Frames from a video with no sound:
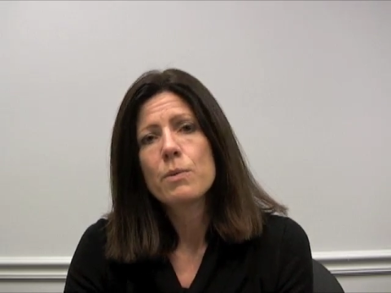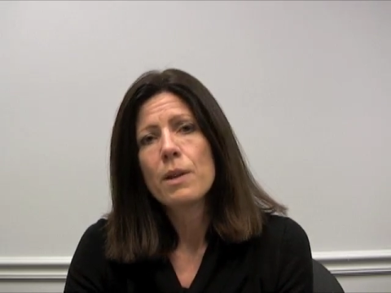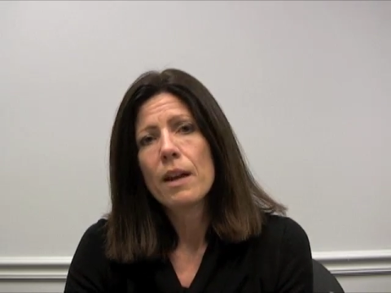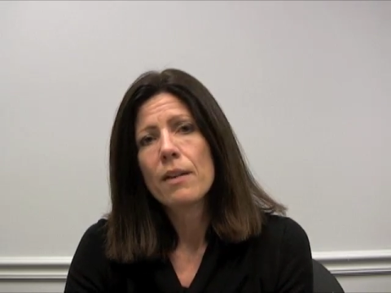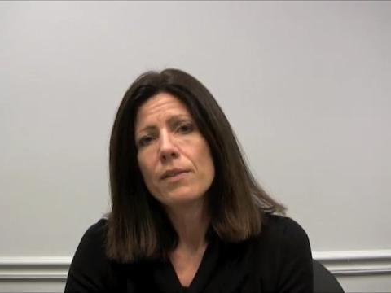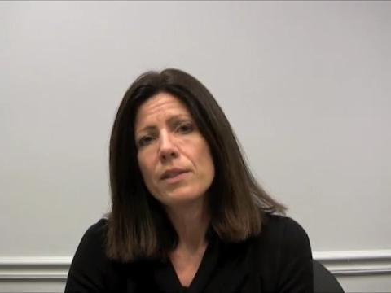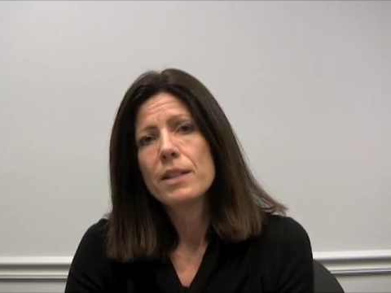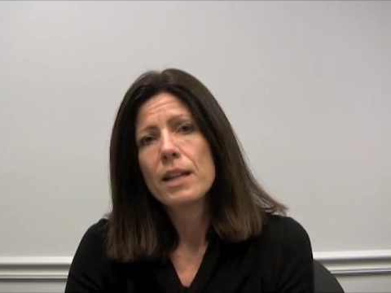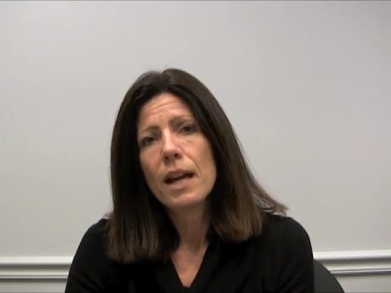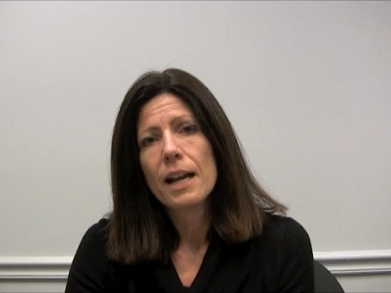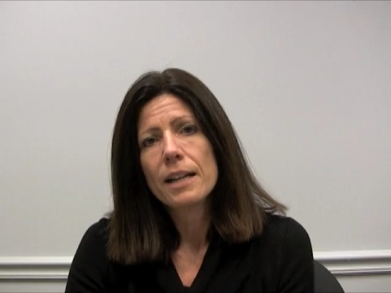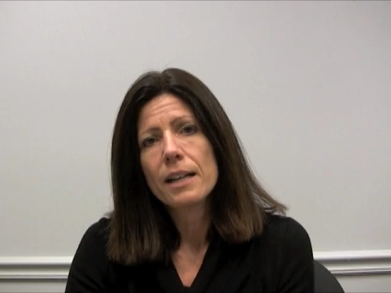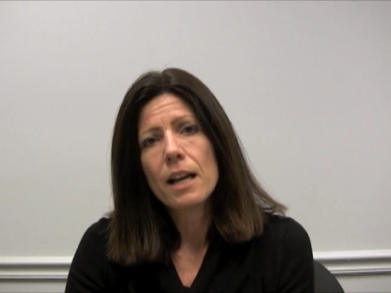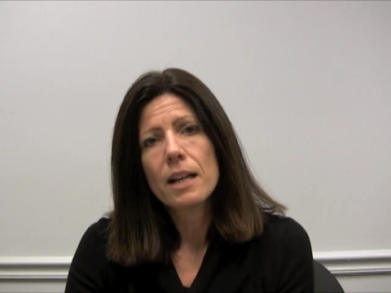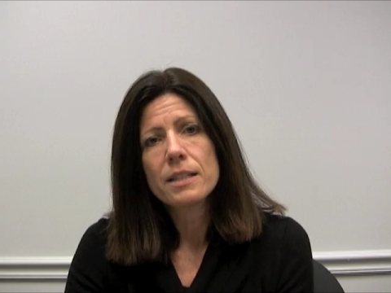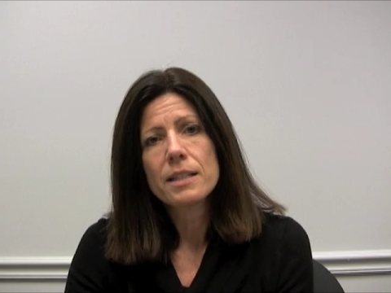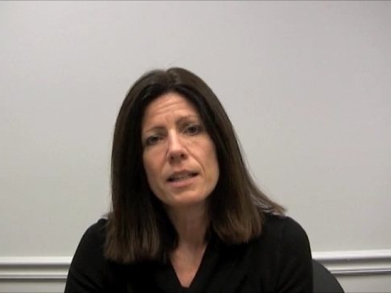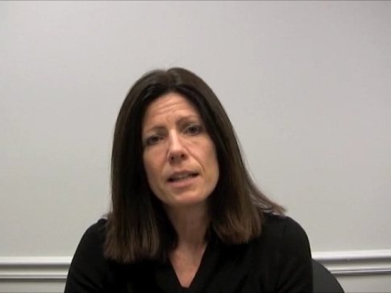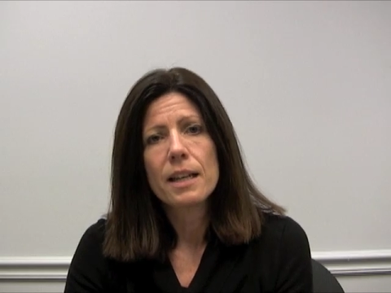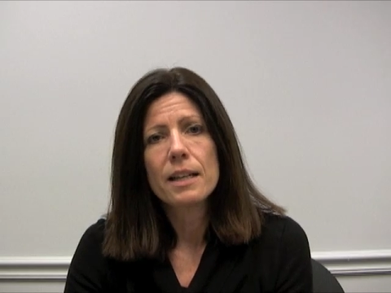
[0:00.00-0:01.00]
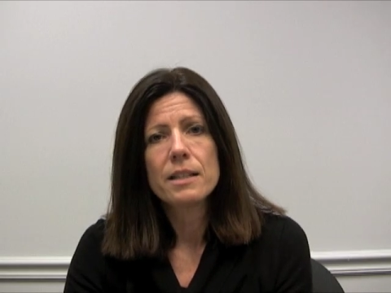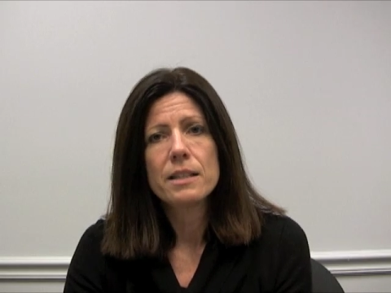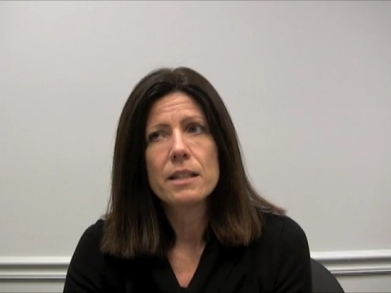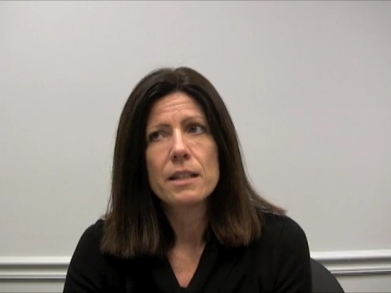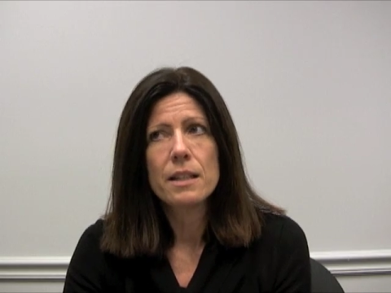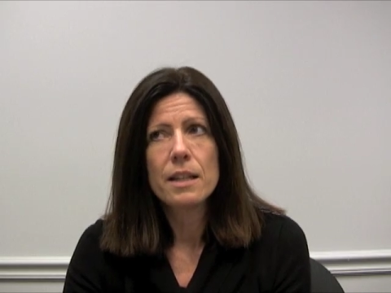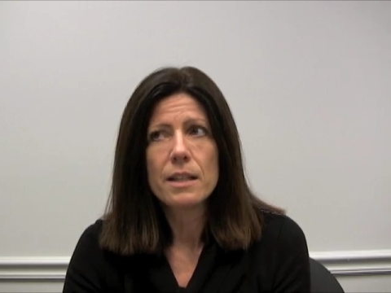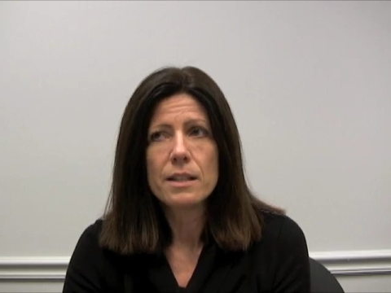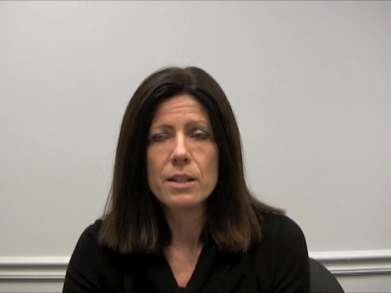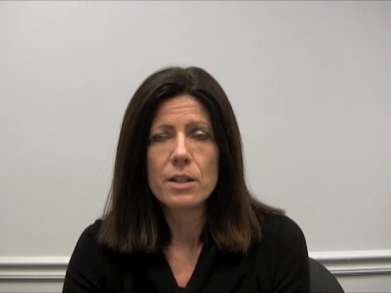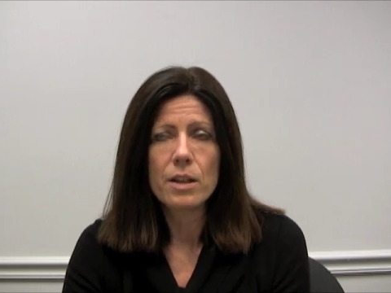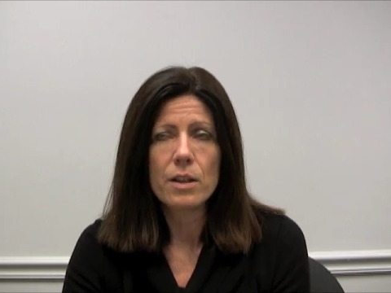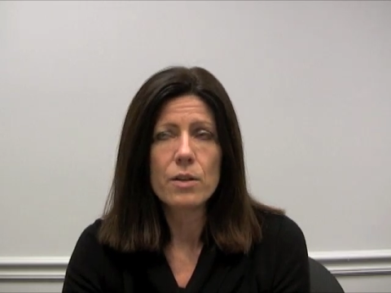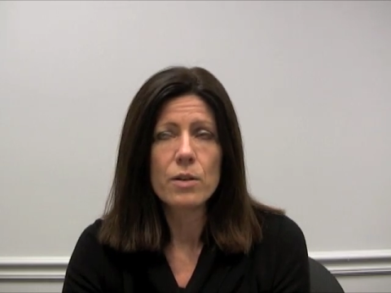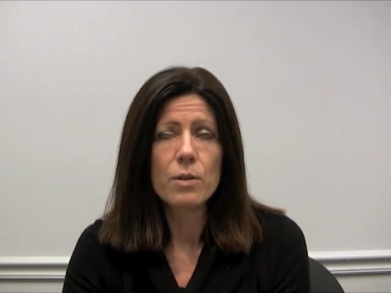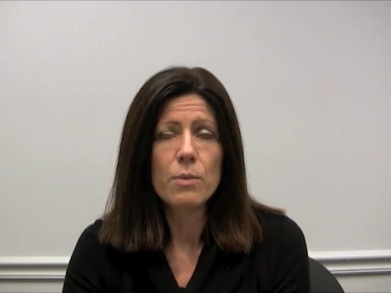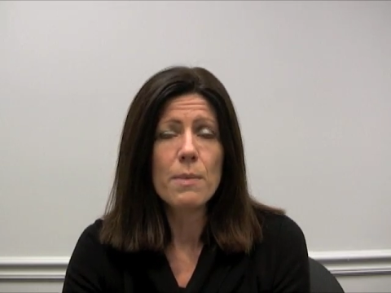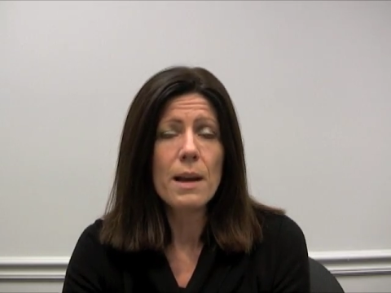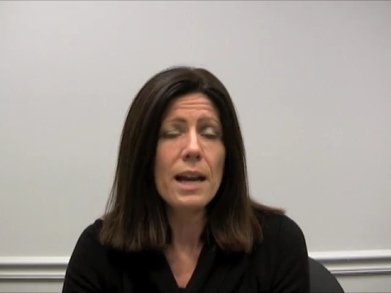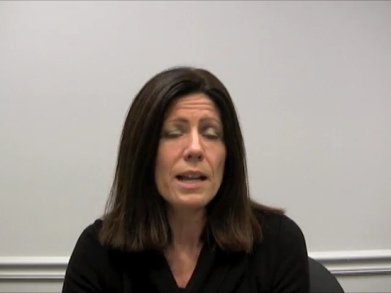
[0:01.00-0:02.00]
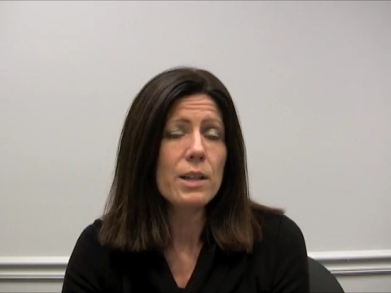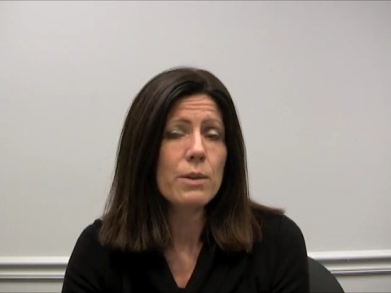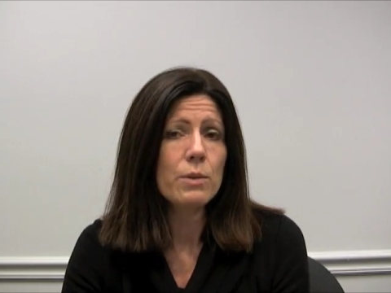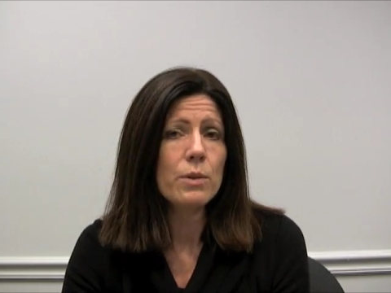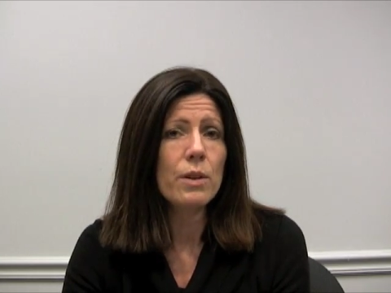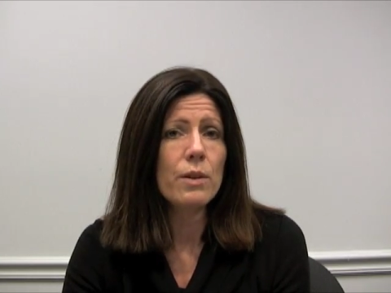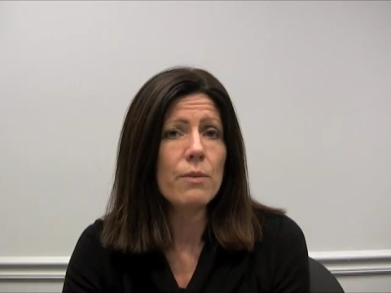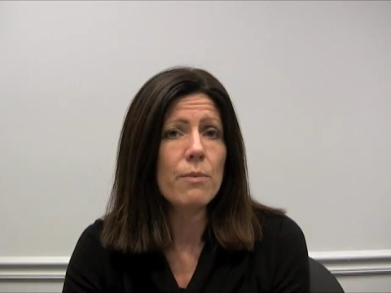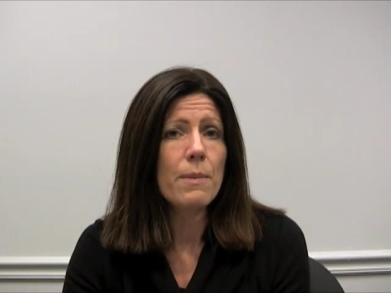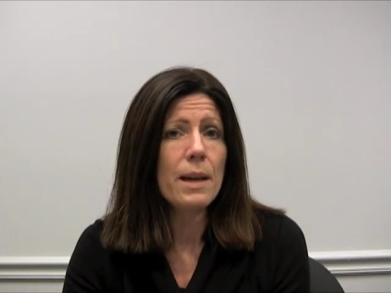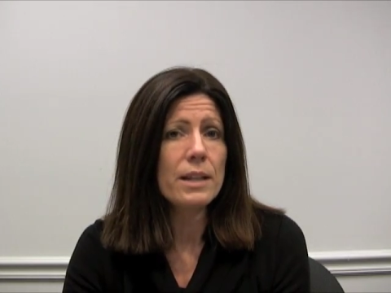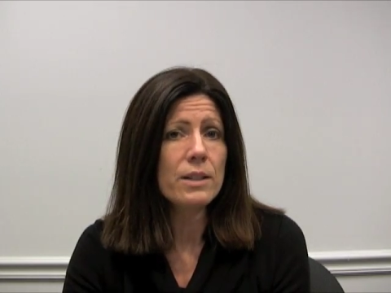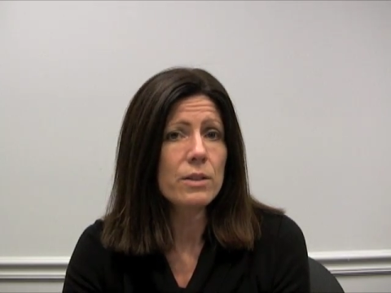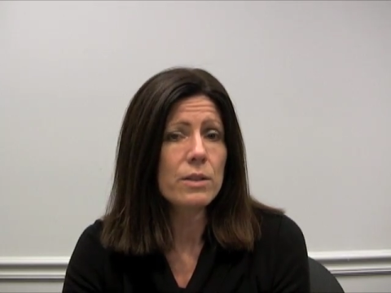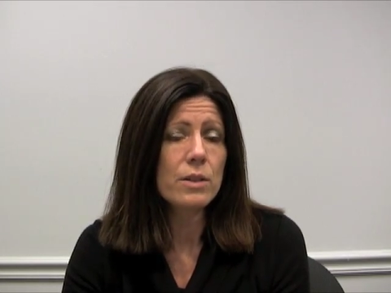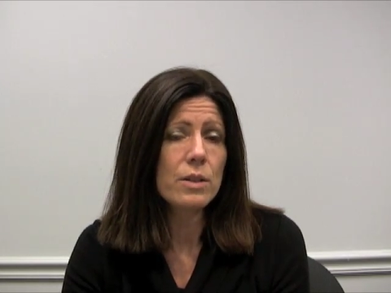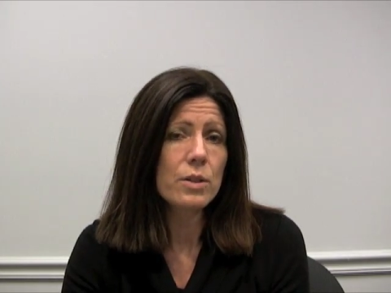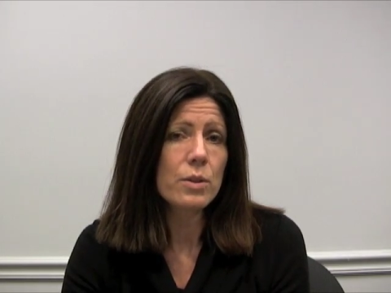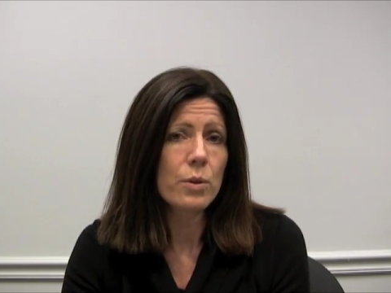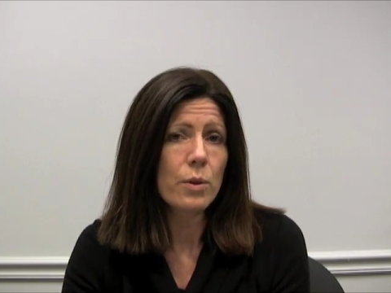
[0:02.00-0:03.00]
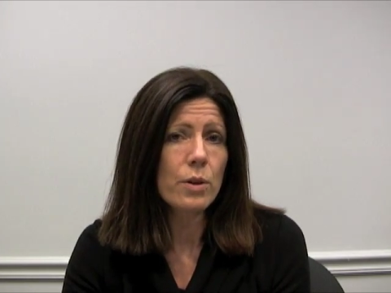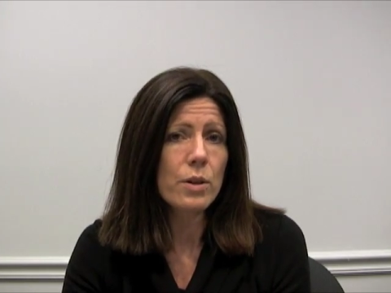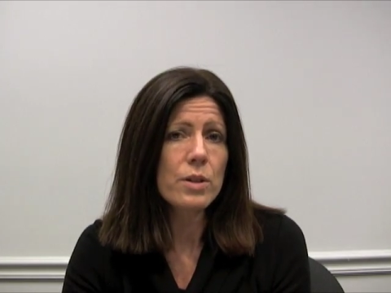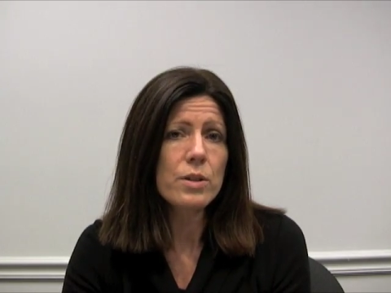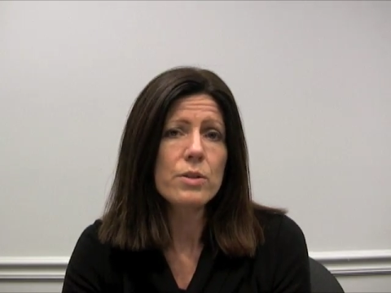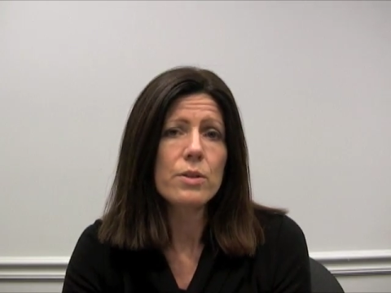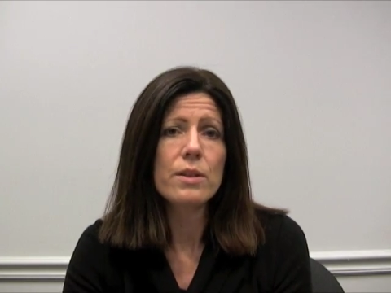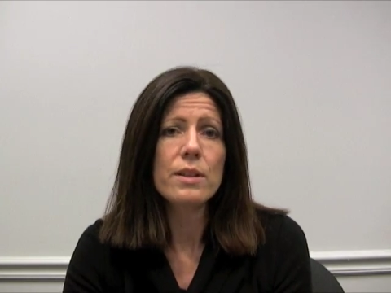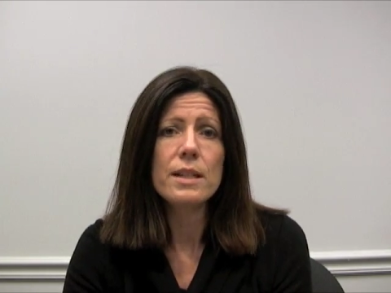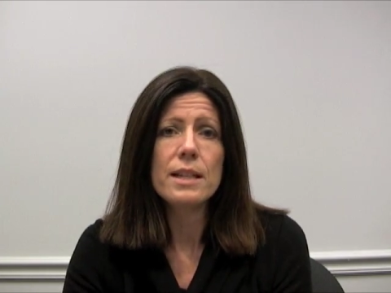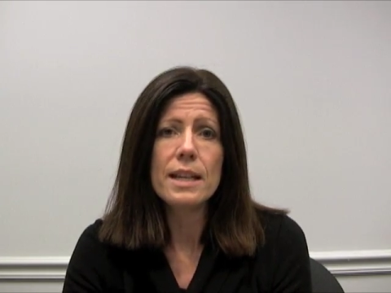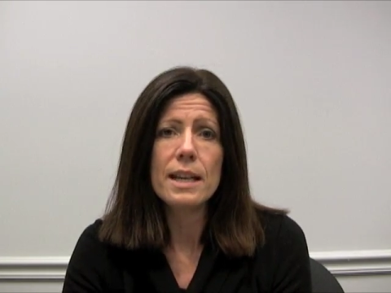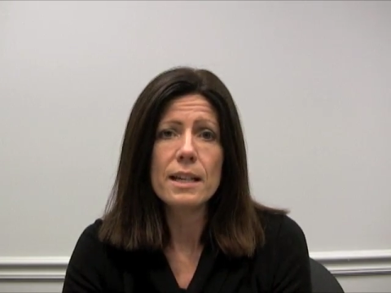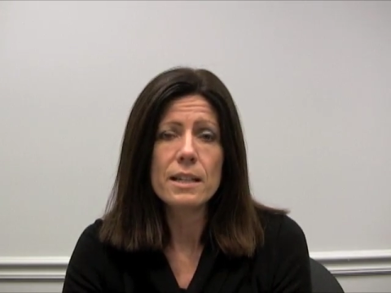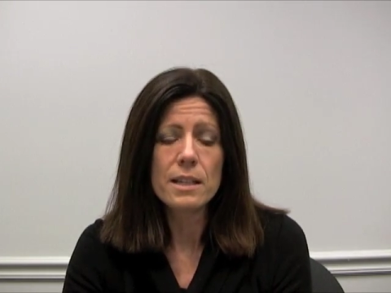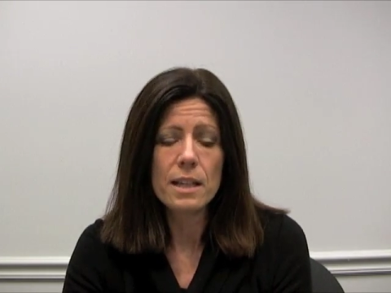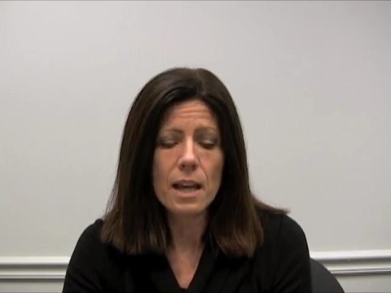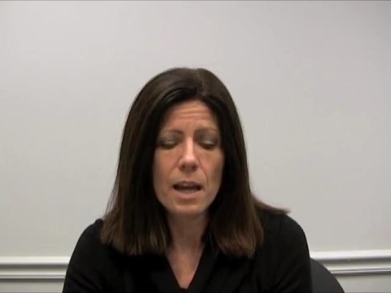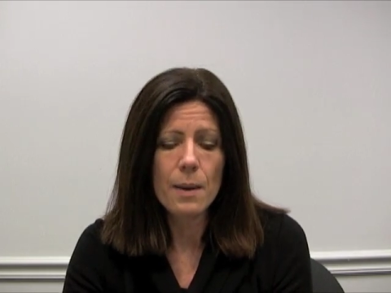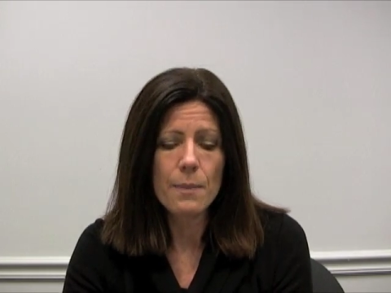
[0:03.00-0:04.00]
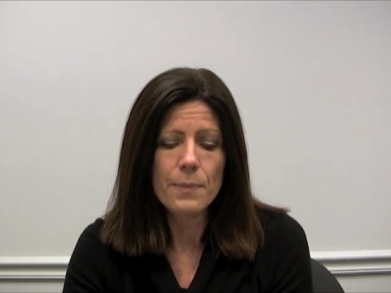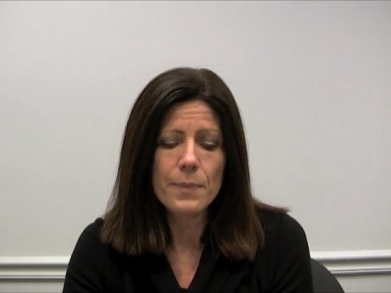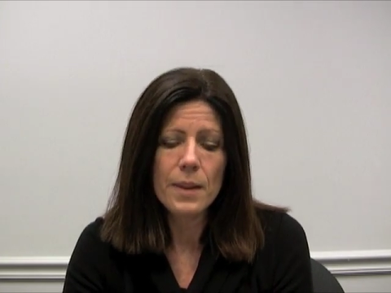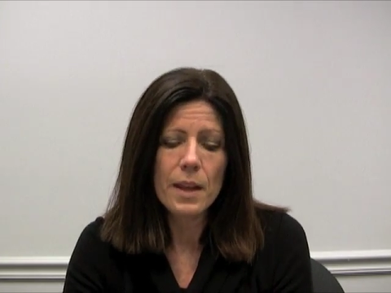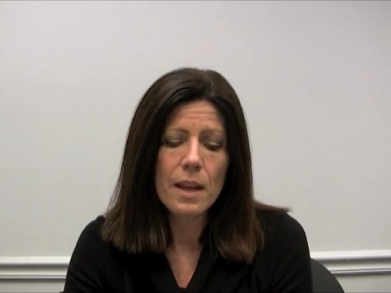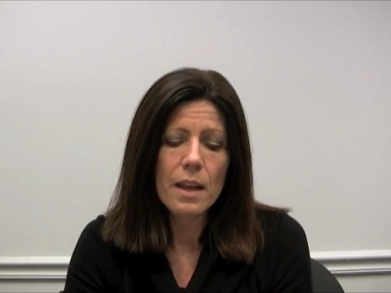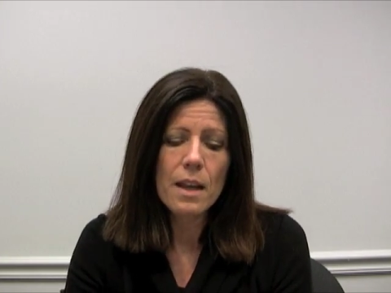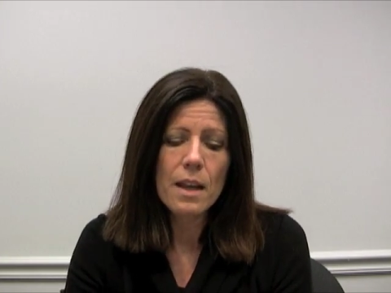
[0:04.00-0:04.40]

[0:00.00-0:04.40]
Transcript: We have the Diagnostic and Statistical Manual of Mental Disorders, or the DSM.